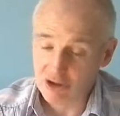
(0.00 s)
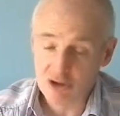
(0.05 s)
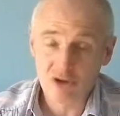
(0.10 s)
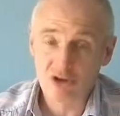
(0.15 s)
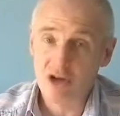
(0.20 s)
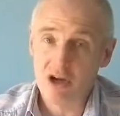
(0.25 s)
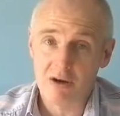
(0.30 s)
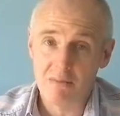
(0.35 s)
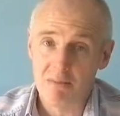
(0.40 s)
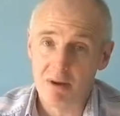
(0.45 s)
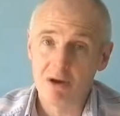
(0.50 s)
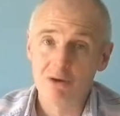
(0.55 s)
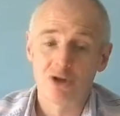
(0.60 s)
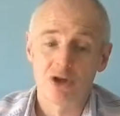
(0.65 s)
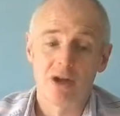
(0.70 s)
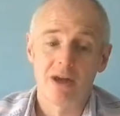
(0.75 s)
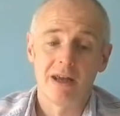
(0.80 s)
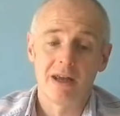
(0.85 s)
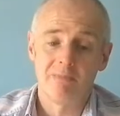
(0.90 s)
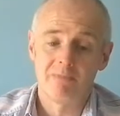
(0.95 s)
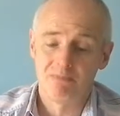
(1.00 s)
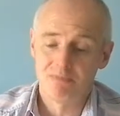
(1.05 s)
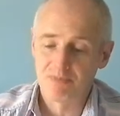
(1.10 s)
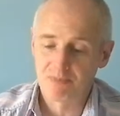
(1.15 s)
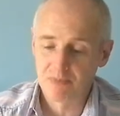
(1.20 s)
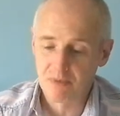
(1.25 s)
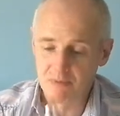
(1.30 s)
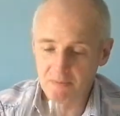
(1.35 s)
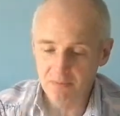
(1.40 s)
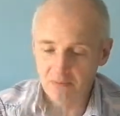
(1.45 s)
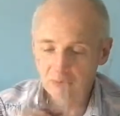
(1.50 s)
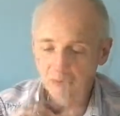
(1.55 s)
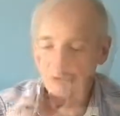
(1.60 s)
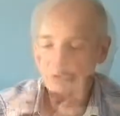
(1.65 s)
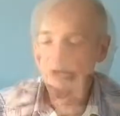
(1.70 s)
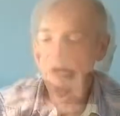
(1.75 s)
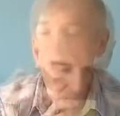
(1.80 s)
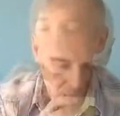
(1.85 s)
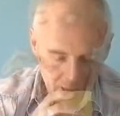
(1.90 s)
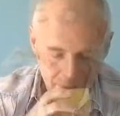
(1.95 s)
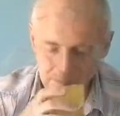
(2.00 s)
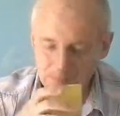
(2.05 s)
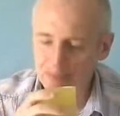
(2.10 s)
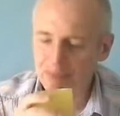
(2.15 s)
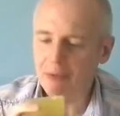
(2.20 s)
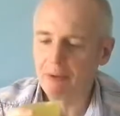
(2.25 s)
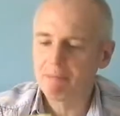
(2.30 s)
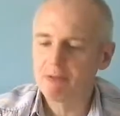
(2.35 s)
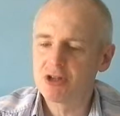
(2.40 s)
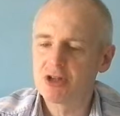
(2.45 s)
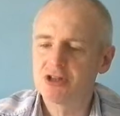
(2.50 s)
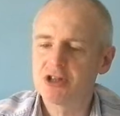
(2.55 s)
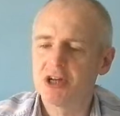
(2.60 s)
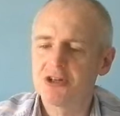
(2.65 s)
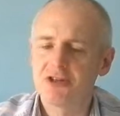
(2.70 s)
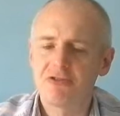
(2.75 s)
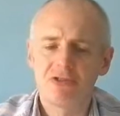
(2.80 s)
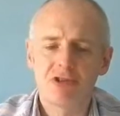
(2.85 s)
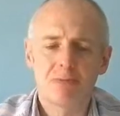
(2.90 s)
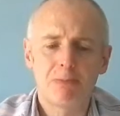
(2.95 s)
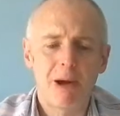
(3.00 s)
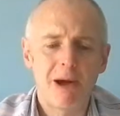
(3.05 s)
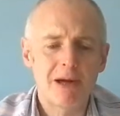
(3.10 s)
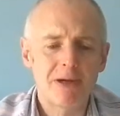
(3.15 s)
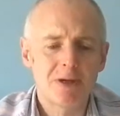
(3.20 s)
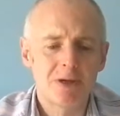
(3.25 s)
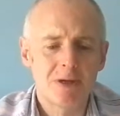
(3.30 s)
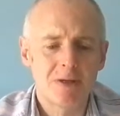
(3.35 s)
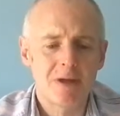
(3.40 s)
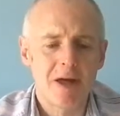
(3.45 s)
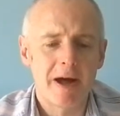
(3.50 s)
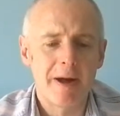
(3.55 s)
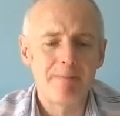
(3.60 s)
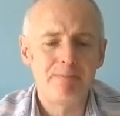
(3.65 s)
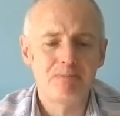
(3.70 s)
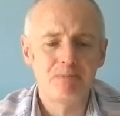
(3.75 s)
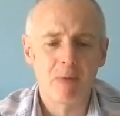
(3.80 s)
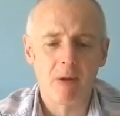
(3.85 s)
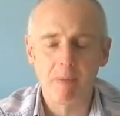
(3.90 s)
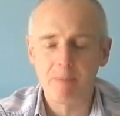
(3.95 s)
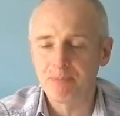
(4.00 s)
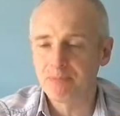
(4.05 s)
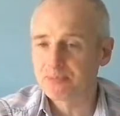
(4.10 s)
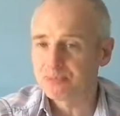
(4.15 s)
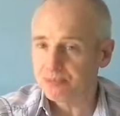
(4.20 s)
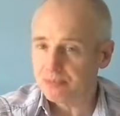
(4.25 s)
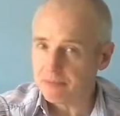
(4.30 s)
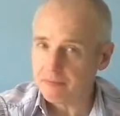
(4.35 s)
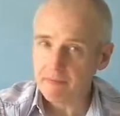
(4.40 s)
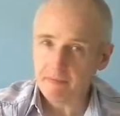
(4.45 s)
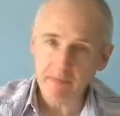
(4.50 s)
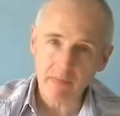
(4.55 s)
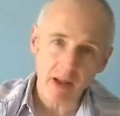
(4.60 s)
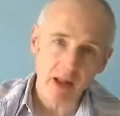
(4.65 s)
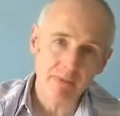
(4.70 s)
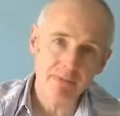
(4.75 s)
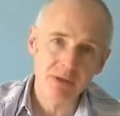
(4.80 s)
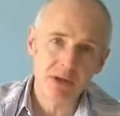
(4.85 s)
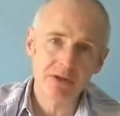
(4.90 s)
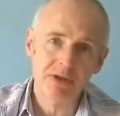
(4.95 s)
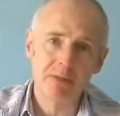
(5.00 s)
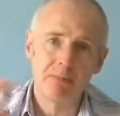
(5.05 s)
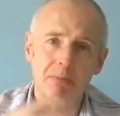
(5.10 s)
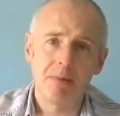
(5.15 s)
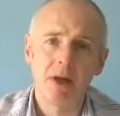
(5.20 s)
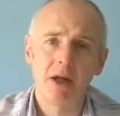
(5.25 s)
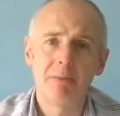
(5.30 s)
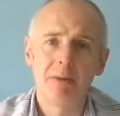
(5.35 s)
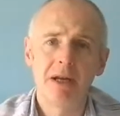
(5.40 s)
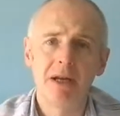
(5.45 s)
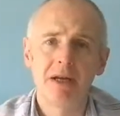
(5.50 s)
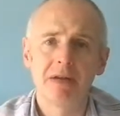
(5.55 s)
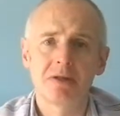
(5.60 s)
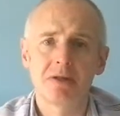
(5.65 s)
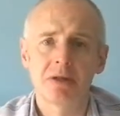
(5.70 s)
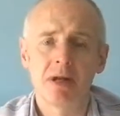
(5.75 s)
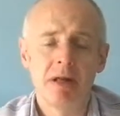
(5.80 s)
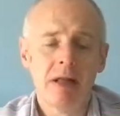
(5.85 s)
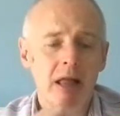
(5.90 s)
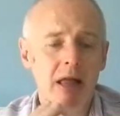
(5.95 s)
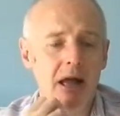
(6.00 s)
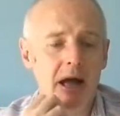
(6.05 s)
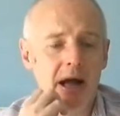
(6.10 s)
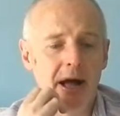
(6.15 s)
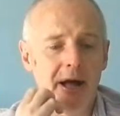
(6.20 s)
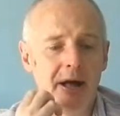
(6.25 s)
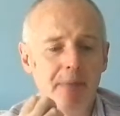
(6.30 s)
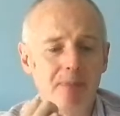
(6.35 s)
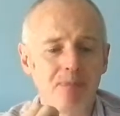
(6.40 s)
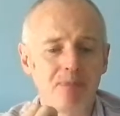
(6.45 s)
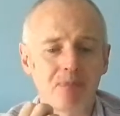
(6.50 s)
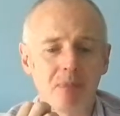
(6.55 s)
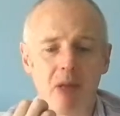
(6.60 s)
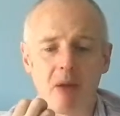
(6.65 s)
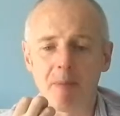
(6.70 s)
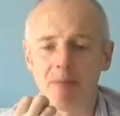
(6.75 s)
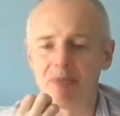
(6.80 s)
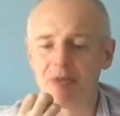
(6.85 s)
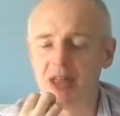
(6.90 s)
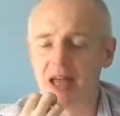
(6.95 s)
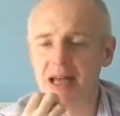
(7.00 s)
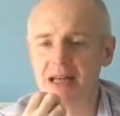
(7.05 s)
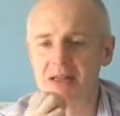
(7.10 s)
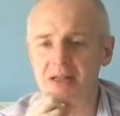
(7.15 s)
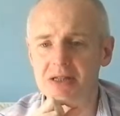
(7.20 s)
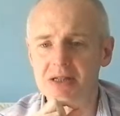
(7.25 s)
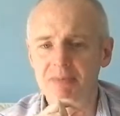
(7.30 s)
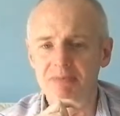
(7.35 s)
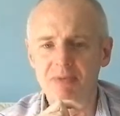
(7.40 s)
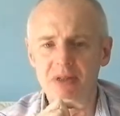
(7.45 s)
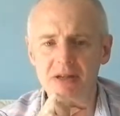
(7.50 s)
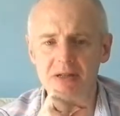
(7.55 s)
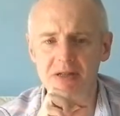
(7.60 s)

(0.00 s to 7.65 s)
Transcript: good young Beaujolais. There's a touch of spice in there. There's the plumminess. There's